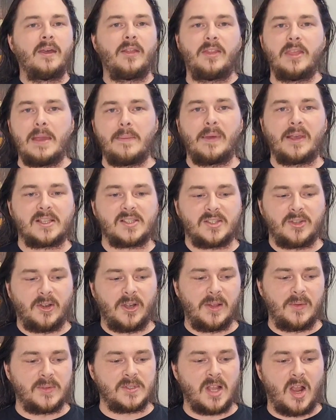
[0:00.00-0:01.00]
The
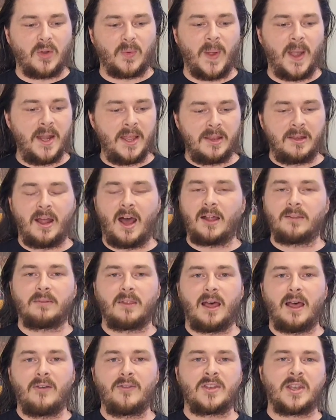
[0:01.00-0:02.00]
MX-30 was already not
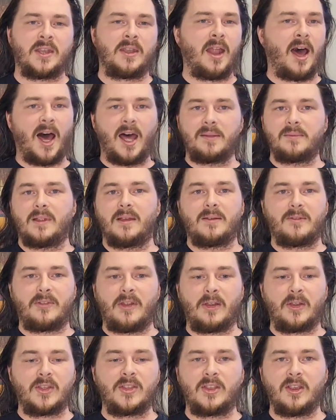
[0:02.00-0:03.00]
loved and not a
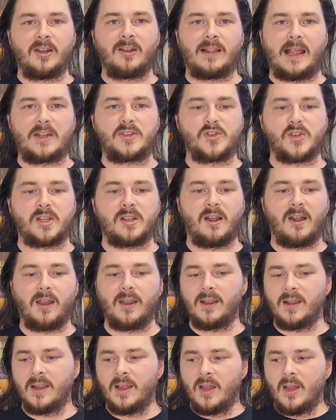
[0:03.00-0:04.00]
very good electric
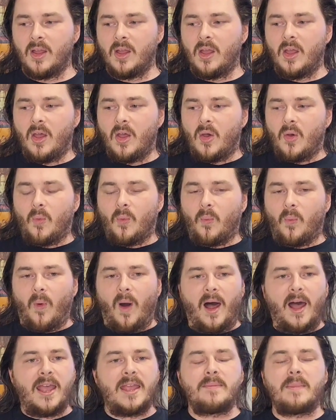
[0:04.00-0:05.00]
car.
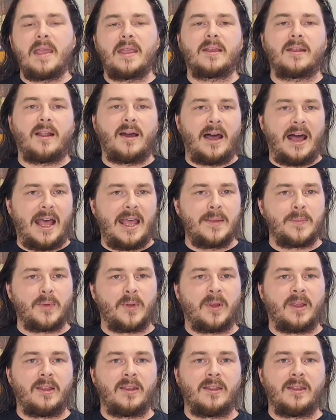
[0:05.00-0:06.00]
Why make it a
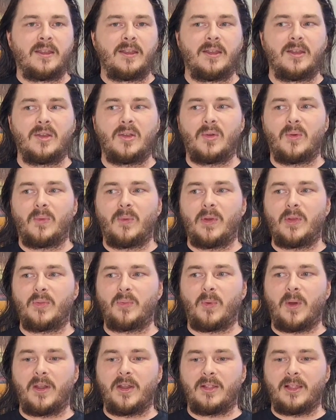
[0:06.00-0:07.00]
hybrid with
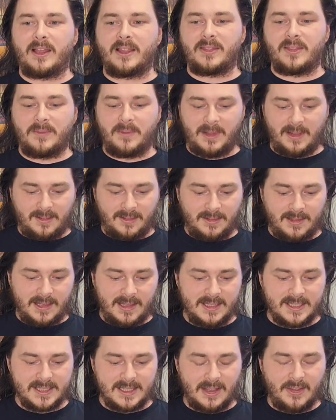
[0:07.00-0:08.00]
one of like the
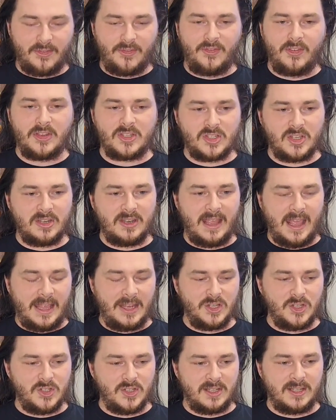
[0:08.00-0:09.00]
least efficient
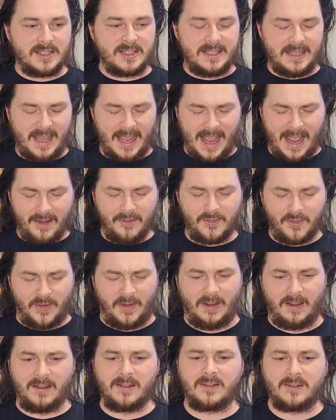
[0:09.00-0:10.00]
engines
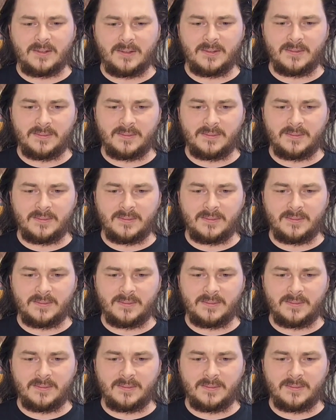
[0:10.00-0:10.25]
ever?